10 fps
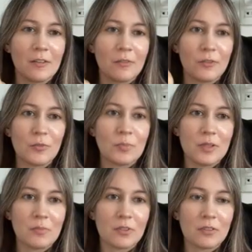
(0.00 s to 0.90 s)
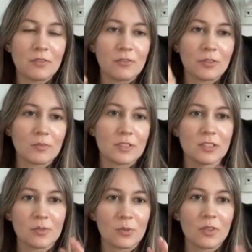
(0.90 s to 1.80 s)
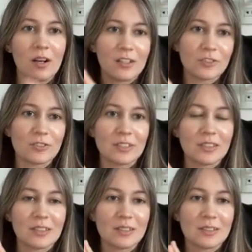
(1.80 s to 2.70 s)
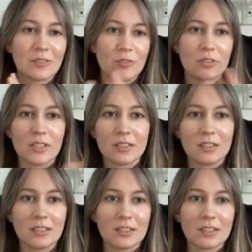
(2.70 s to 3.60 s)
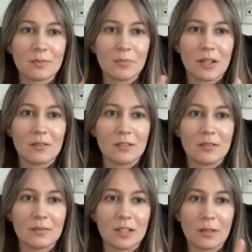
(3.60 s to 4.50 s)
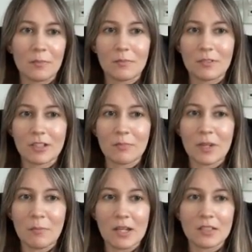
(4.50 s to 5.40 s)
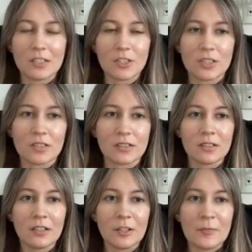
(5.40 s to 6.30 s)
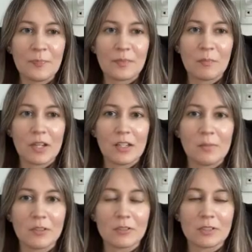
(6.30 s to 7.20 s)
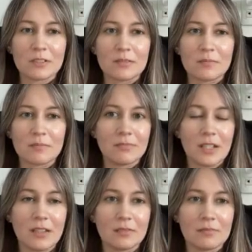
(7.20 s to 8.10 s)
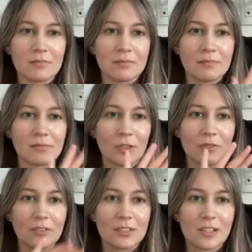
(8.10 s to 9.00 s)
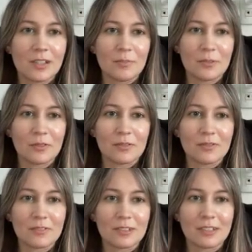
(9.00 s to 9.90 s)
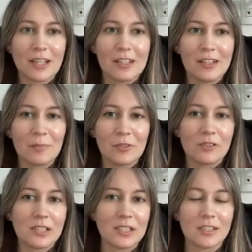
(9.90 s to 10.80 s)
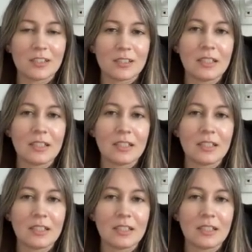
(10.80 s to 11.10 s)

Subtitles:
few people from this 100 read my messages, my emails. Yeah, don't sleep on getting more leads.